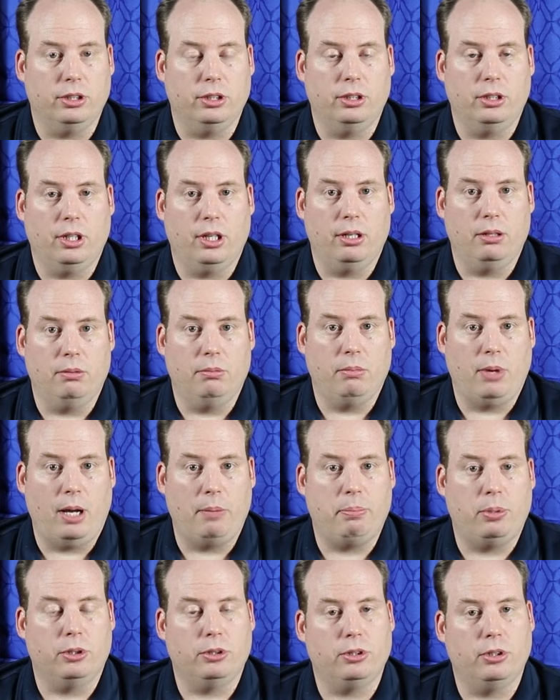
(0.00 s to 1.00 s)
and
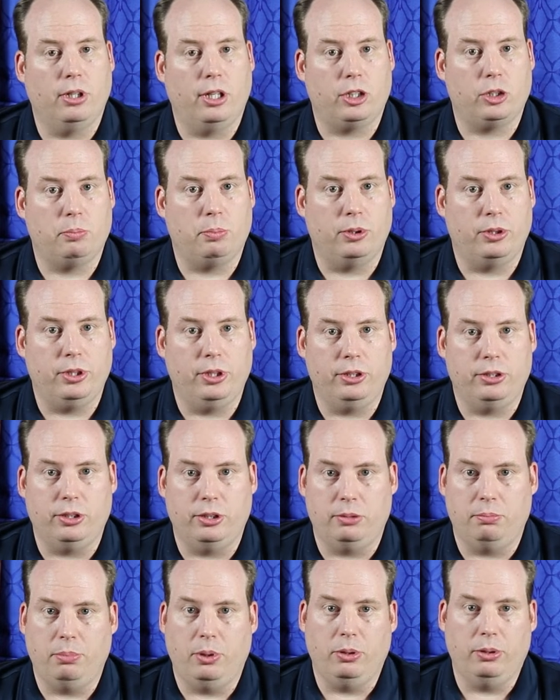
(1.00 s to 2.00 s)
my personal expertise
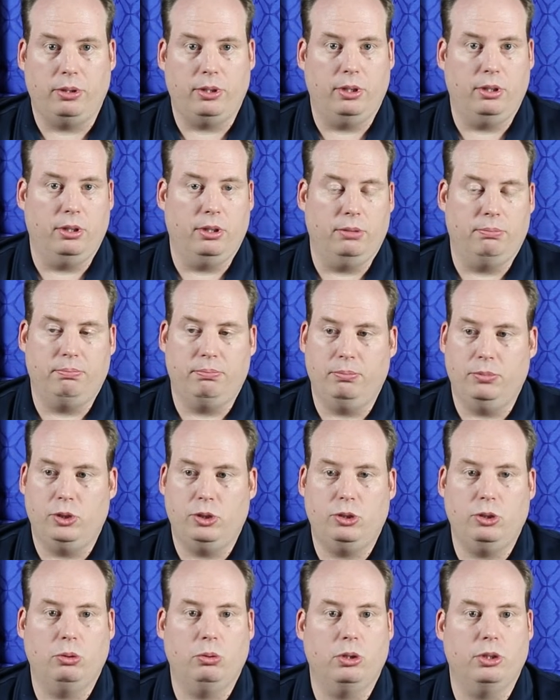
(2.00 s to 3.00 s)
is both in the
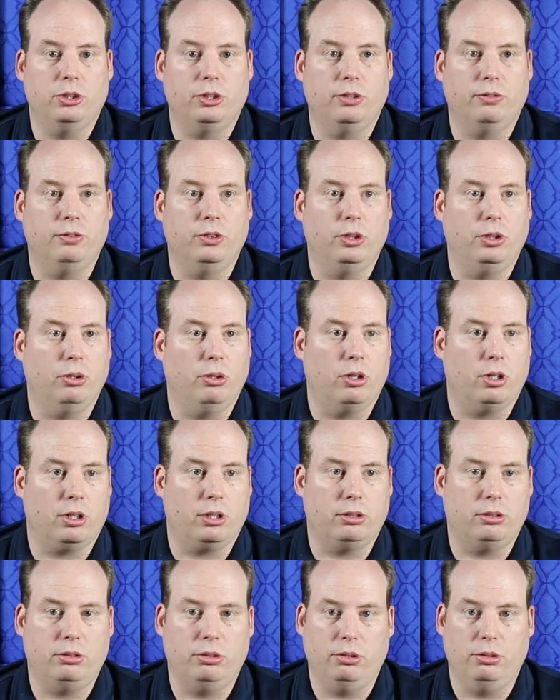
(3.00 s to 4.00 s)
sewers of New
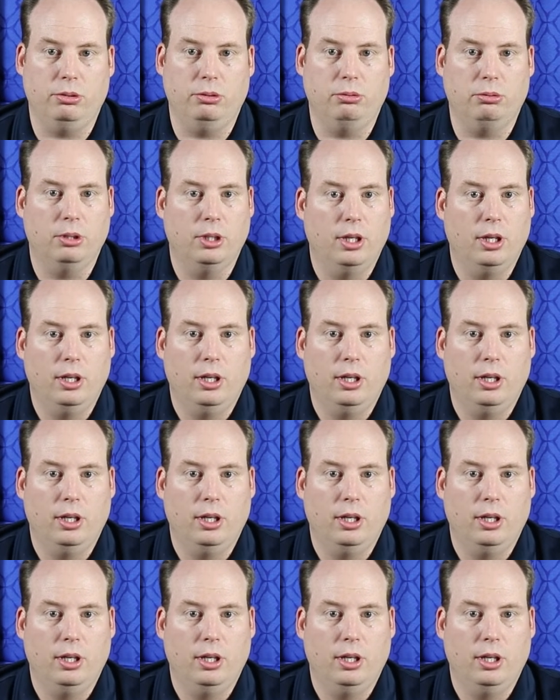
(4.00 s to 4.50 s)
York to